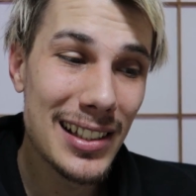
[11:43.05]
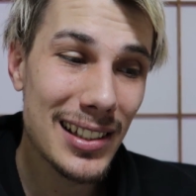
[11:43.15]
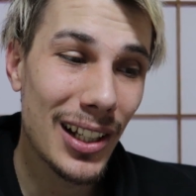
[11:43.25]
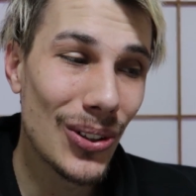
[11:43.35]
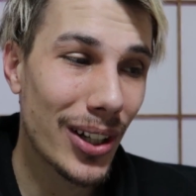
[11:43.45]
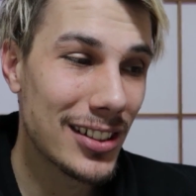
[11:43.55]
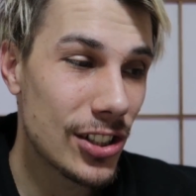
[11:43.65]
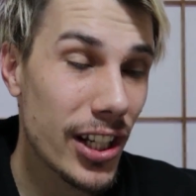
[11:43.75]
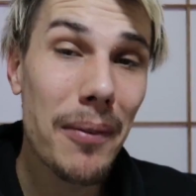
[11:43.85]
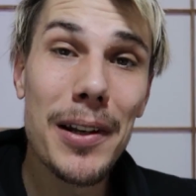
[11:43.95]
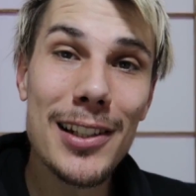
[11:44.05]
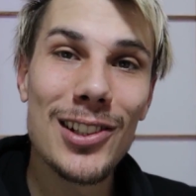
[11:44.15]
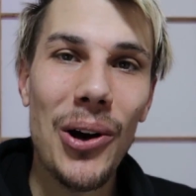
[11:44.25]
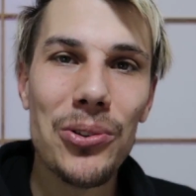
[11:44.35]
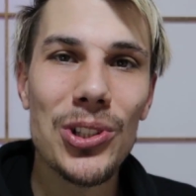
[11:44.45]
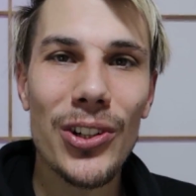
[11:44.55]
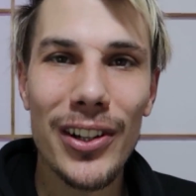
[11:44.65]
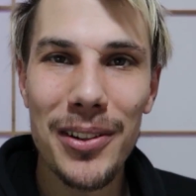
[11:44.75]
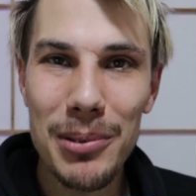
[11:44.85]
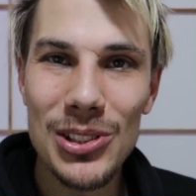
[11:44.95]
inside look into Japanese
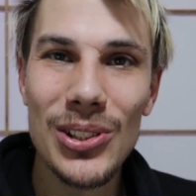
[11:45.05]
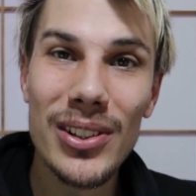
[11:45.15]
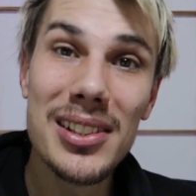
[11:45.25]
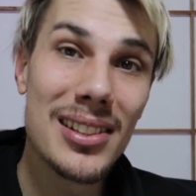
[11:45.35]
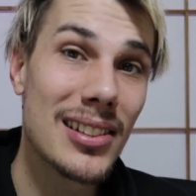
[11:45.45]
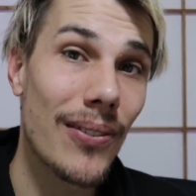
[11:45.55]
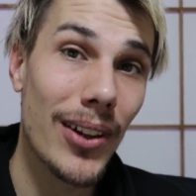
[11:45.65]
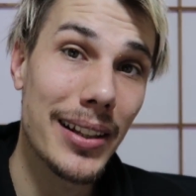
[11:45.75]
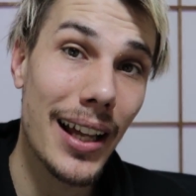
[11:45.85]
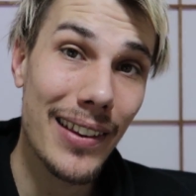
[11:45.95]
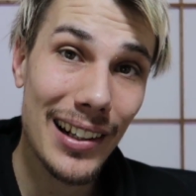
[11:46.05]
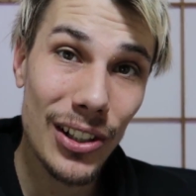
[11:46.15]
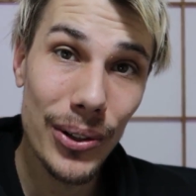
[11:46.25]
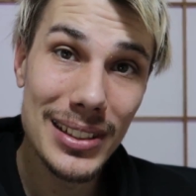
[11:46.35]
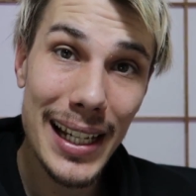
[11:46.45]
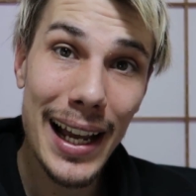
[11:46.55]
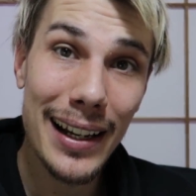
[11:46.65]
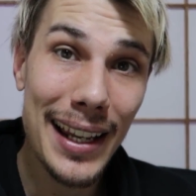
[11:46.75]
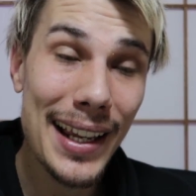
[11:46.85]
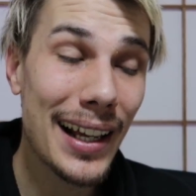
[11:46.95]
culture and the Matsuris and stuff like that that go
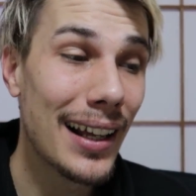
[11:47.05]
down here.